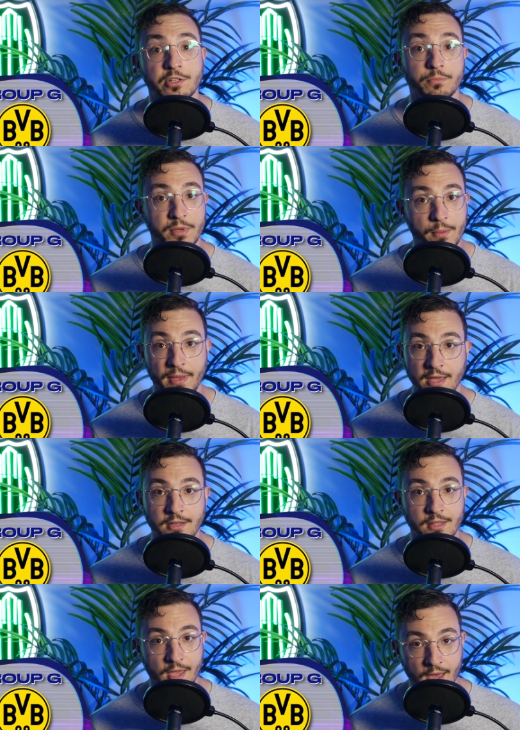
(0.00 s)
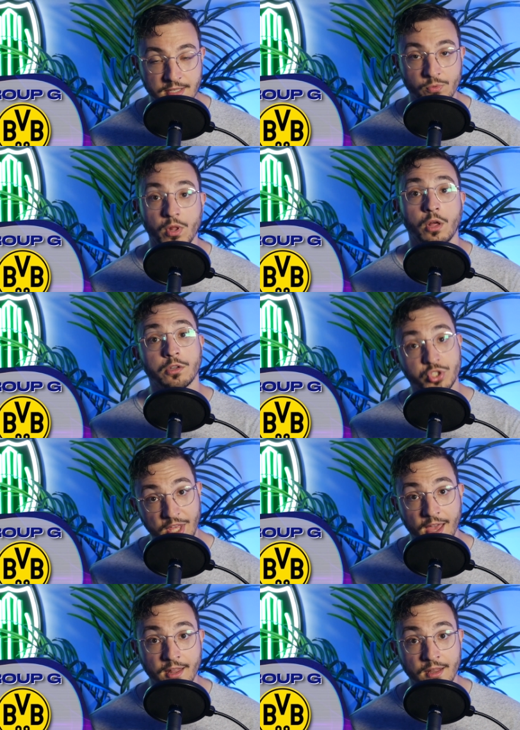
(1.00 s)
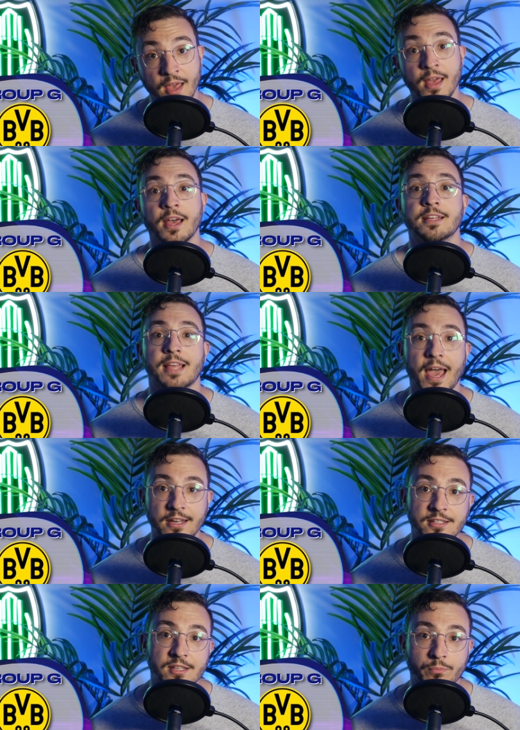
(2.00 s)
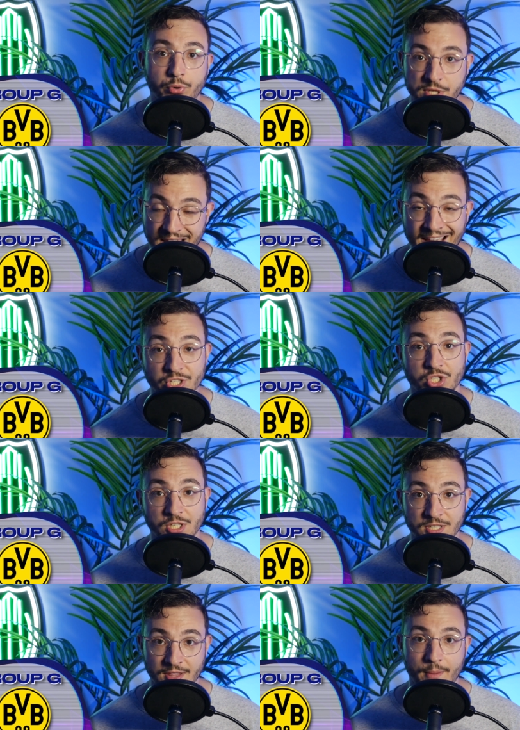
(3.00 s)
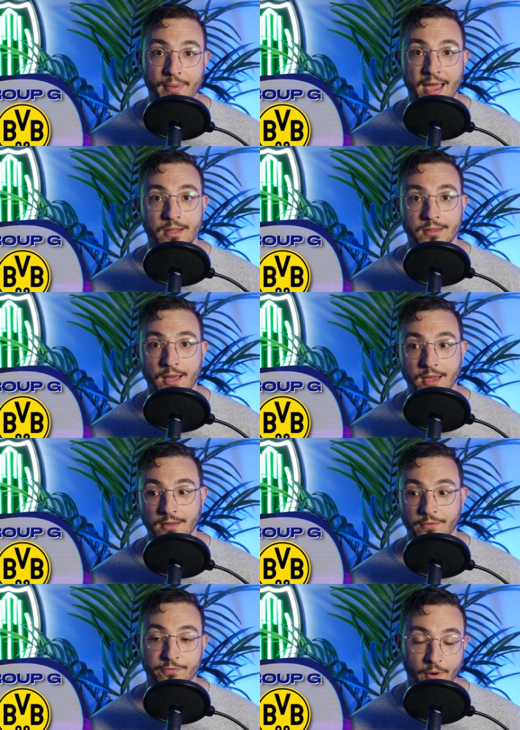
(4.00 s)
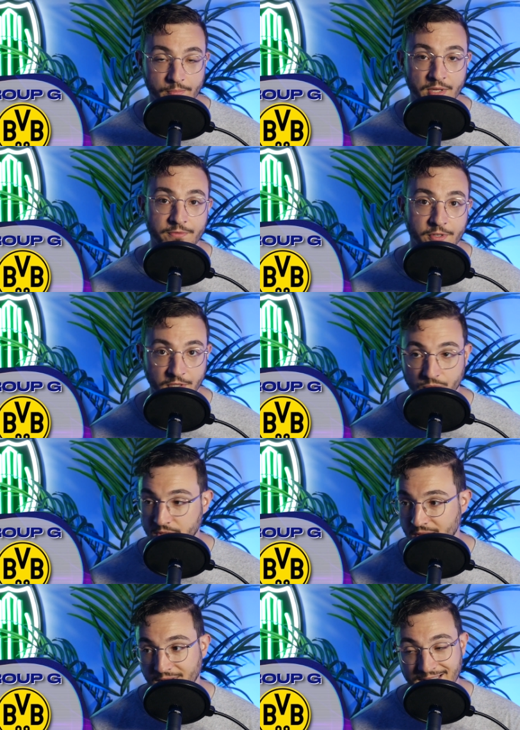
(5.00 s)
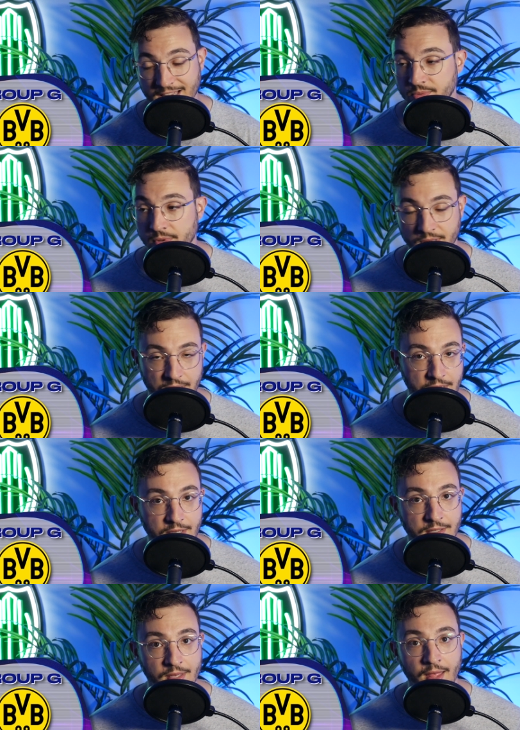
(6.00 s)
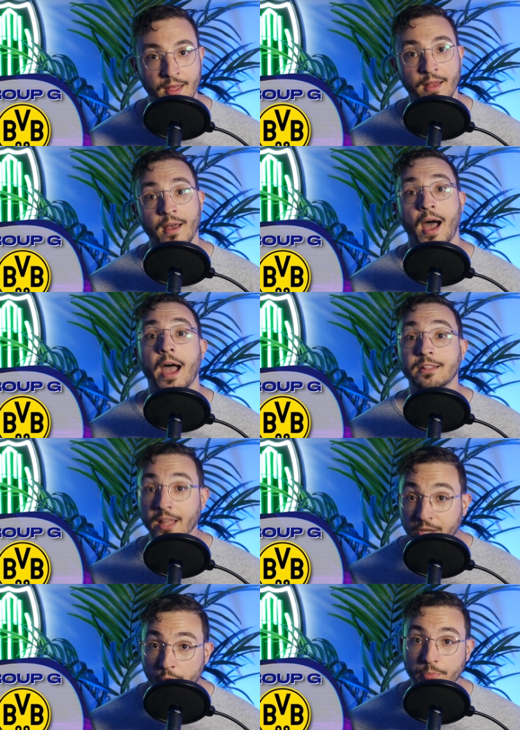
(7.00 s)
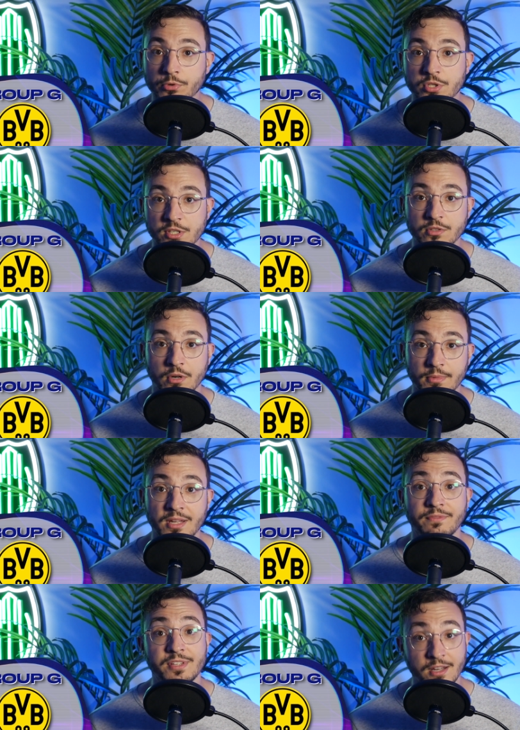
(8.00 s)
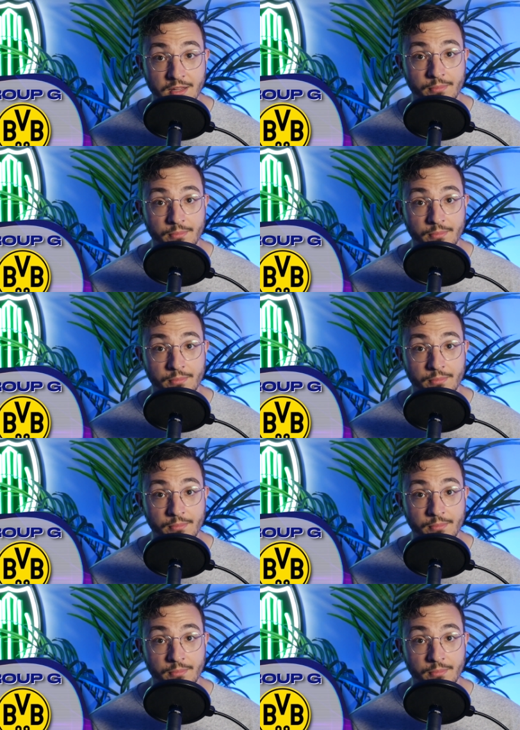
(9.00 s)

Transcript: He'll be a pain in the ass. While Özcan has added some protection to that back line from midfield, which they desperately needed. I like what Borussia Dortmund have done in the